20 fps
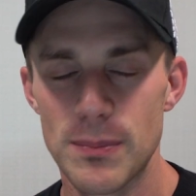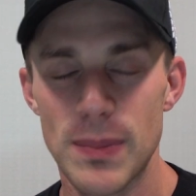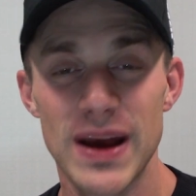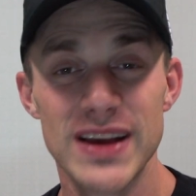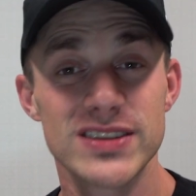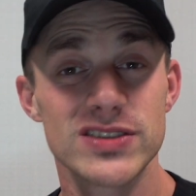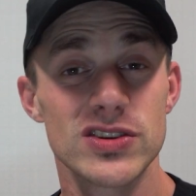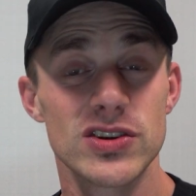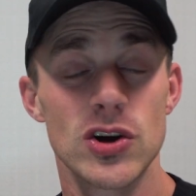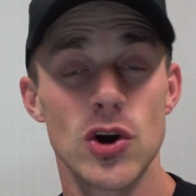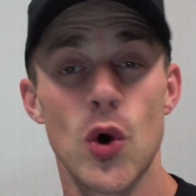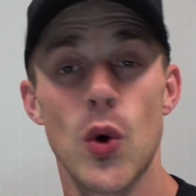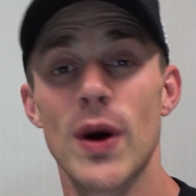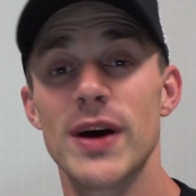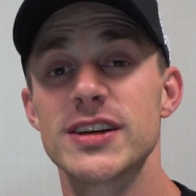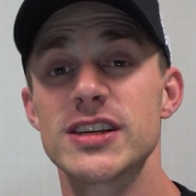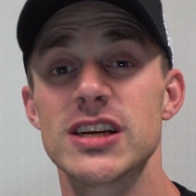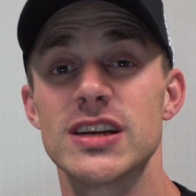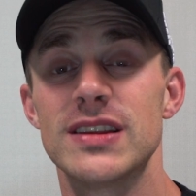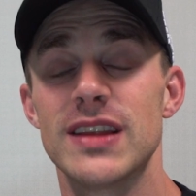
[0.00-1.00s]
based on a
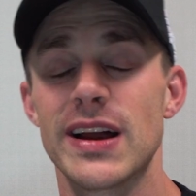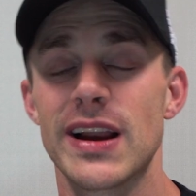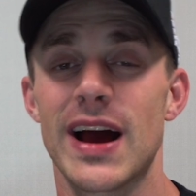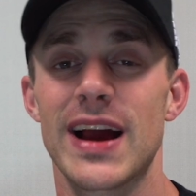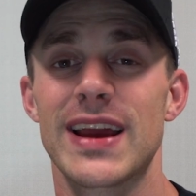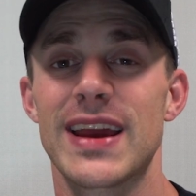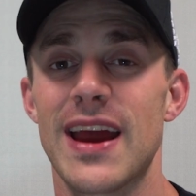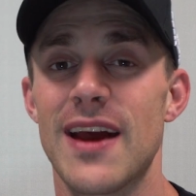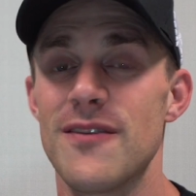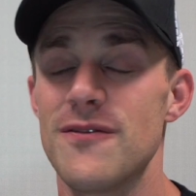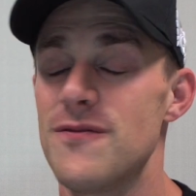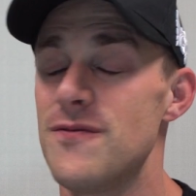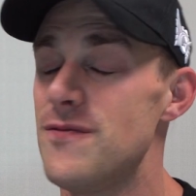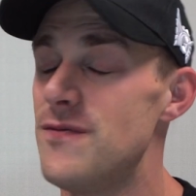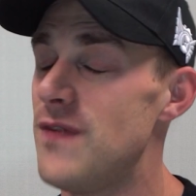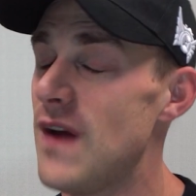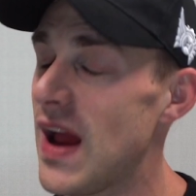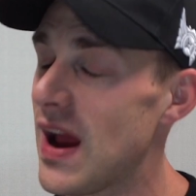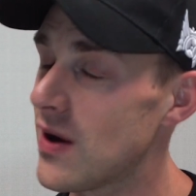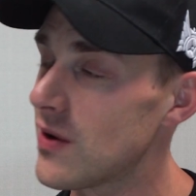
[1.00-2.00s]
question that I get
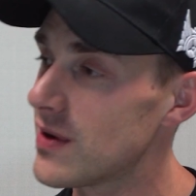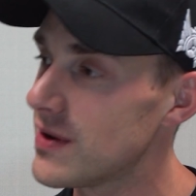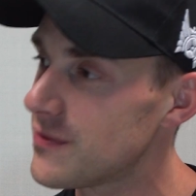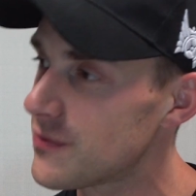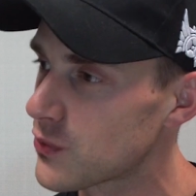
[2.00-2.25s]
very